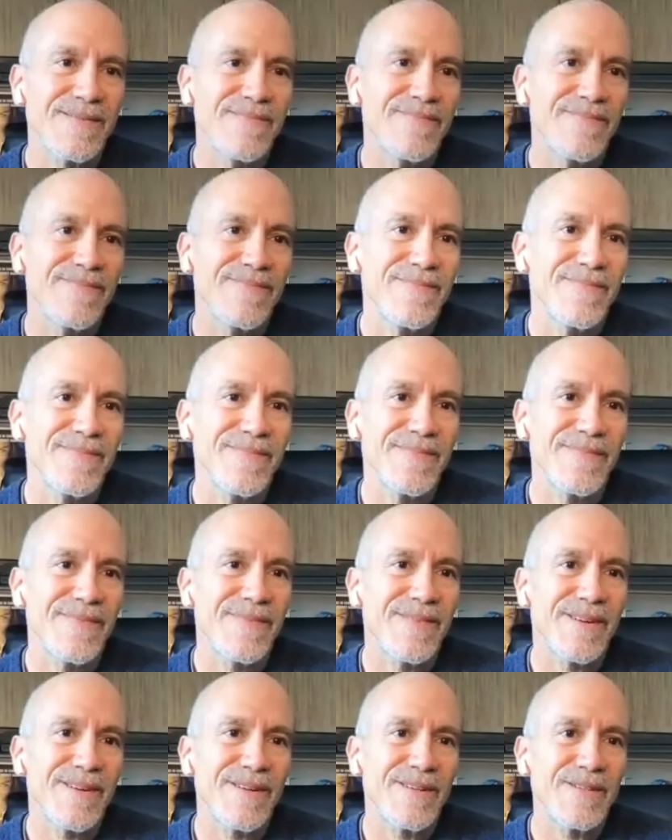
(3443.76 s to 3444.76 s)

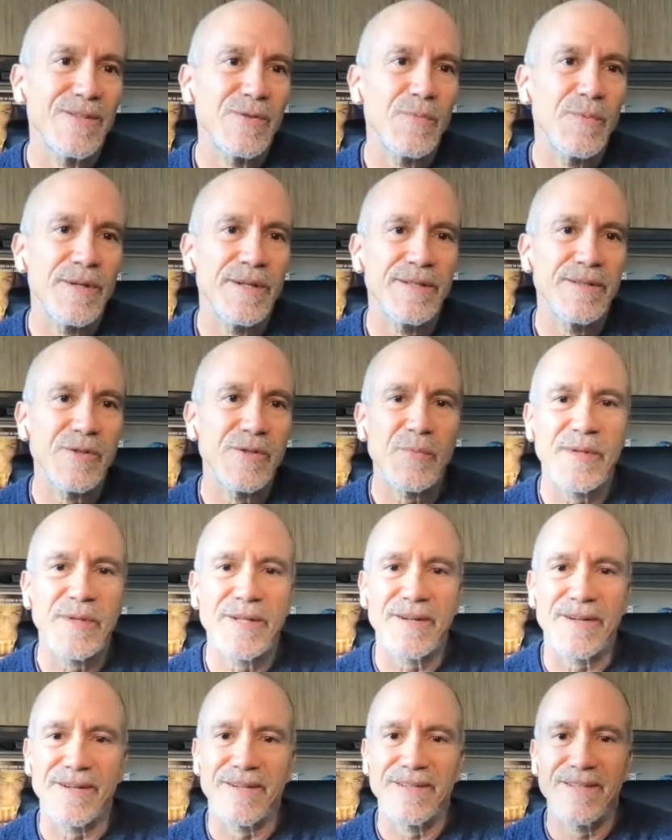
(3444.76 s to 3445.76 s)
they're as weird as
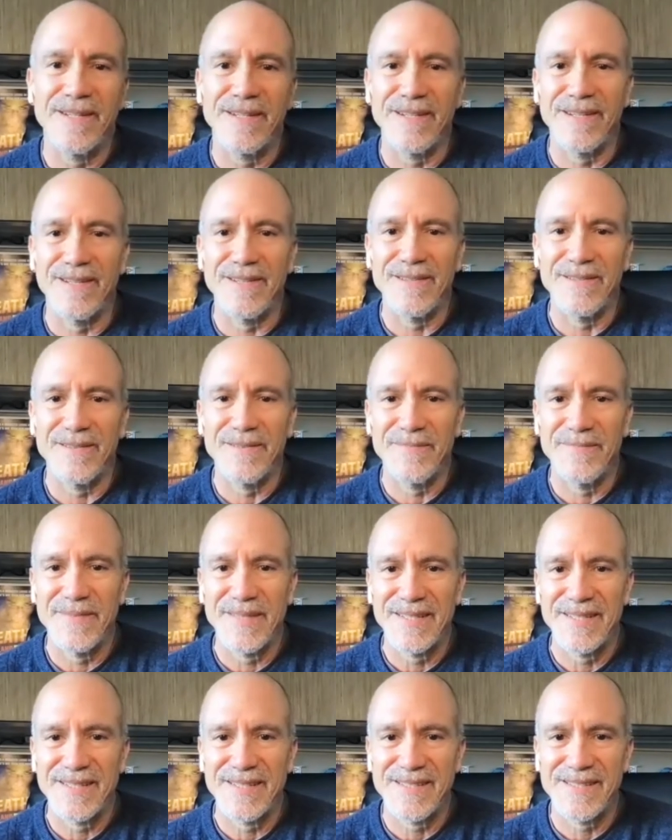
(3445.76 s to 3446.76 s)
we are,
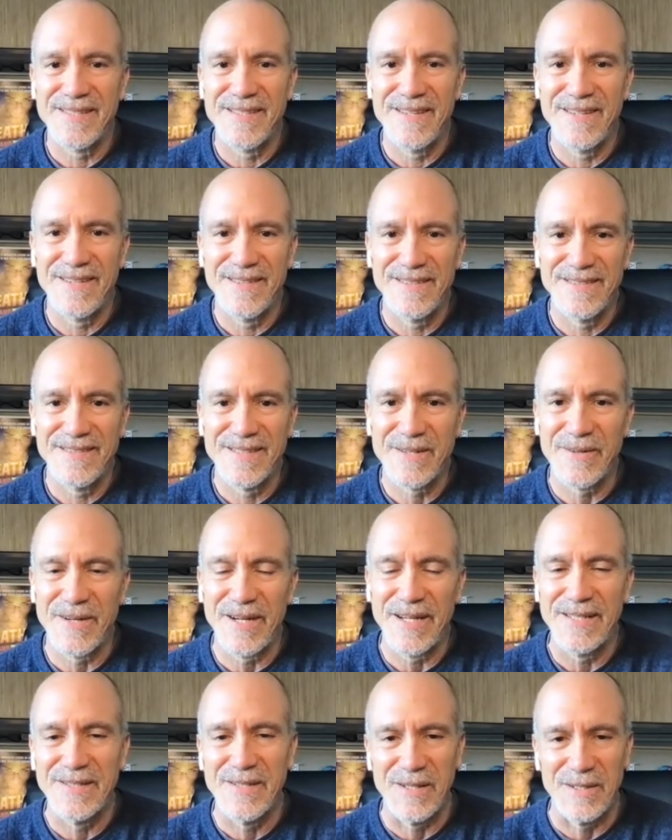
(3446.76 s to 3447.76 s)
because they're as
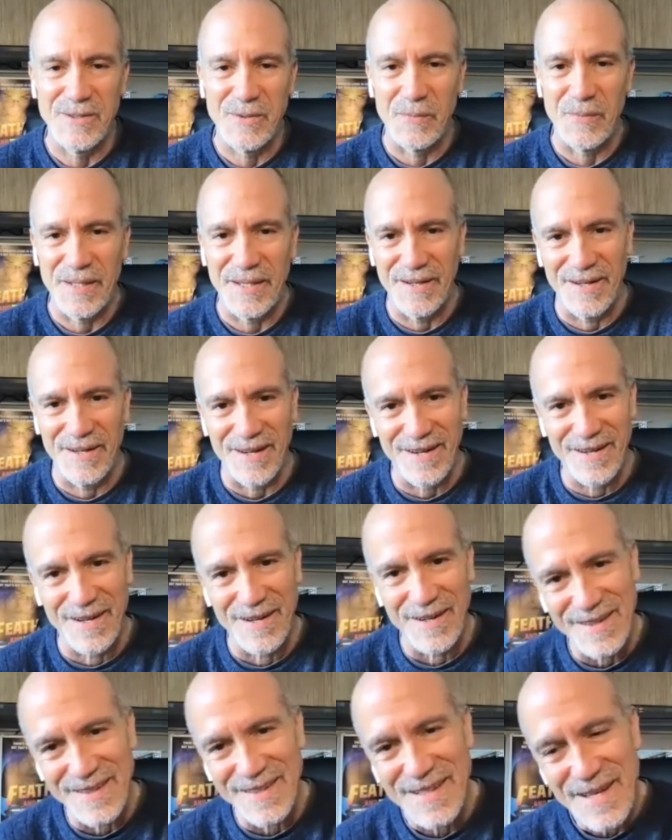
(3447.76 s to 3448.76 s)
crazy as we
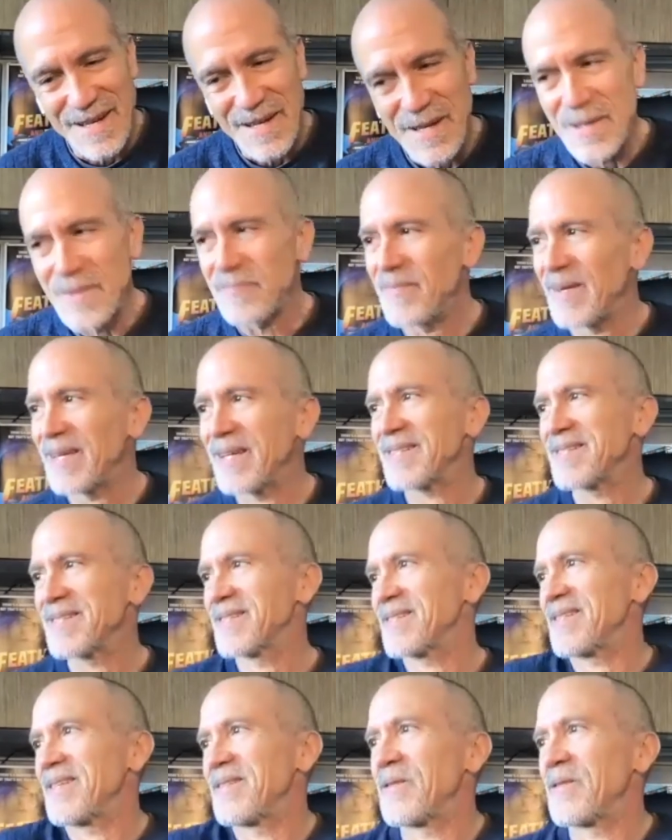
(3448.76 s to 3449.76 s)
are,
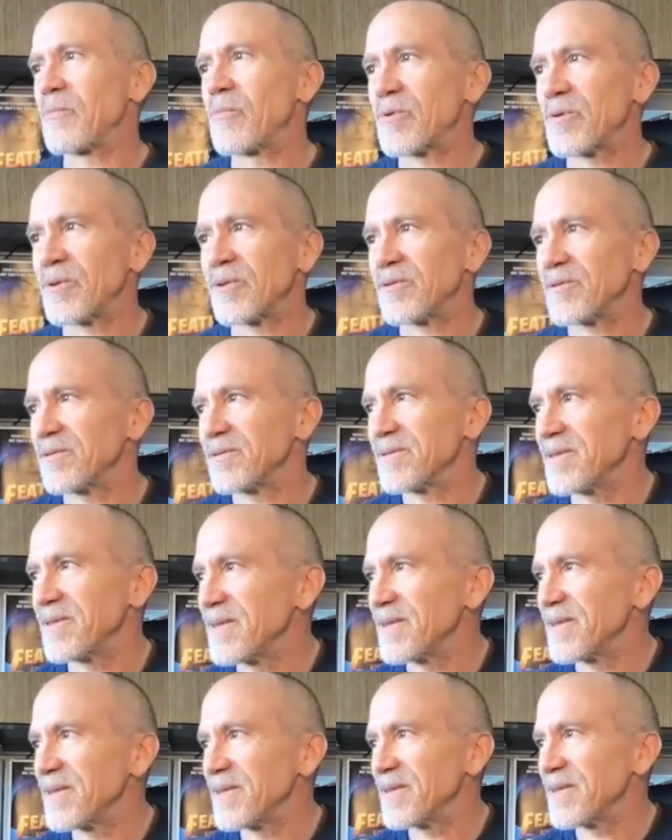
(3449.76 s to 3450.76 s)
because in the world,
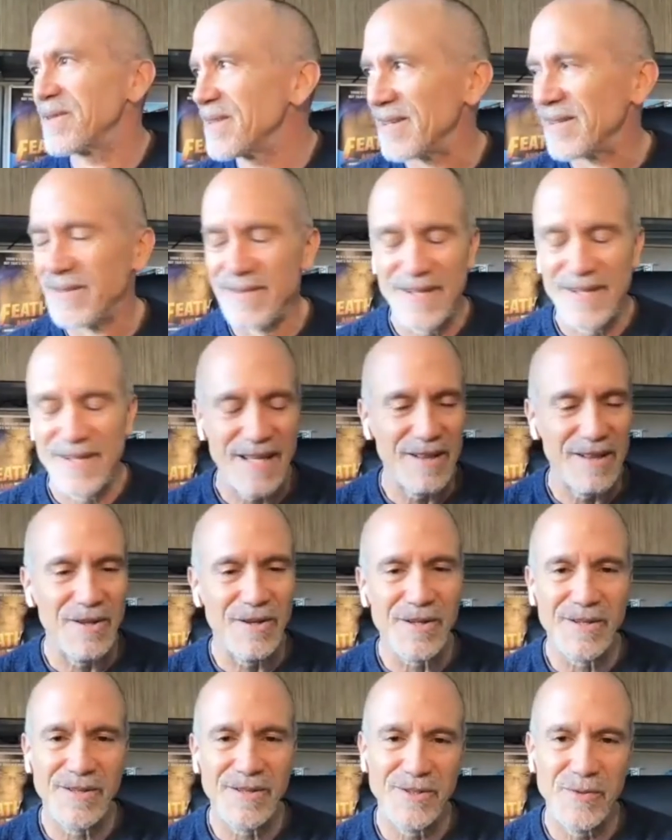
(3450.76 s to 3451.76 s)

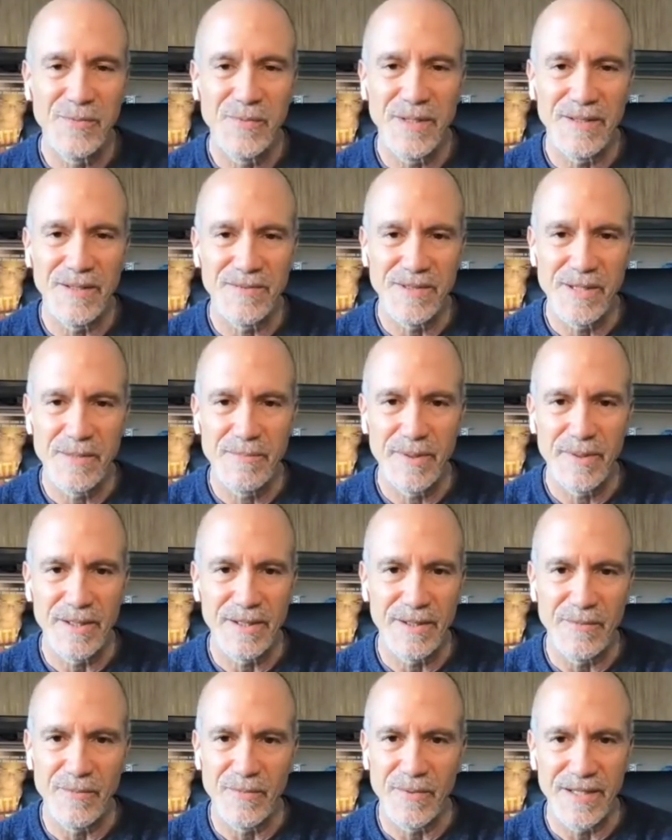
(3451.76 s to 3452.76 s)
at large, we don't
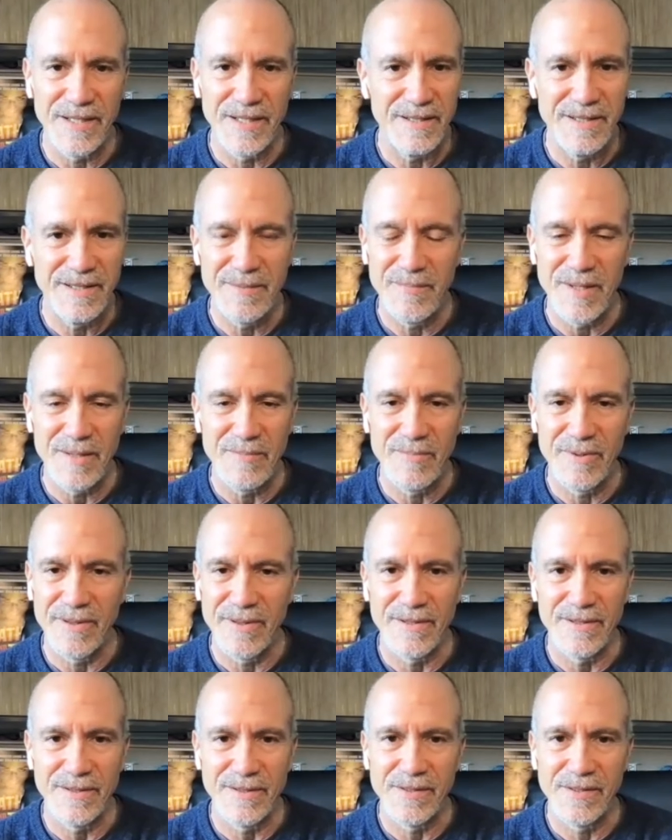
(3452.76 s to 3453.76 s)
typically run into people
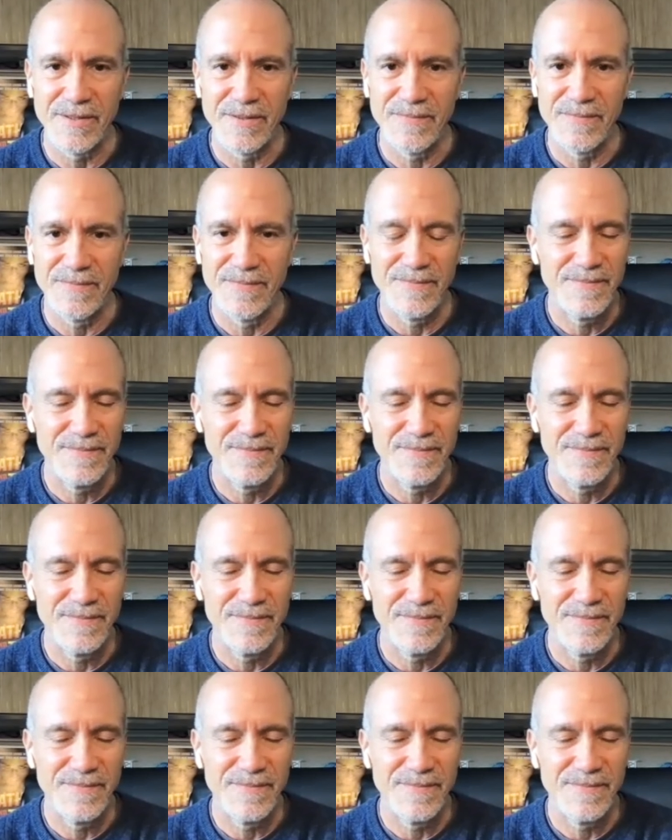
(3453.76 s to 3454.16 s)
that are as,